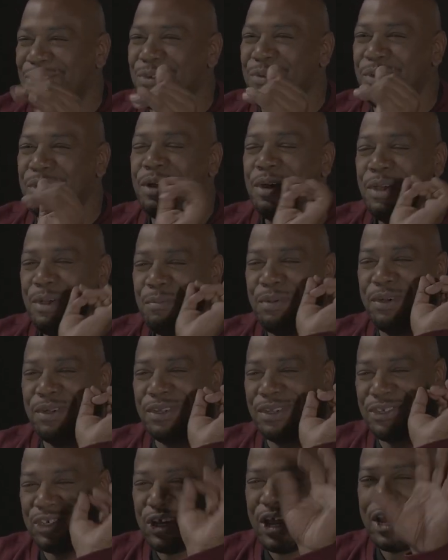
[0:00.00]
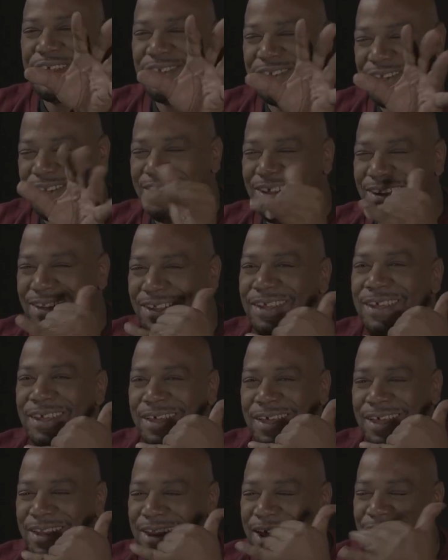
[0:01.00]
and you would put change in it
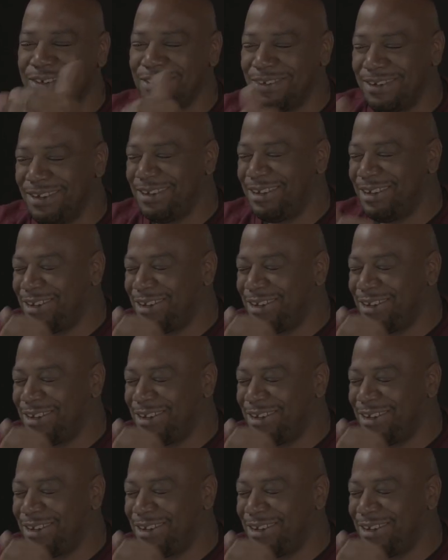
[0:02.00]
and actually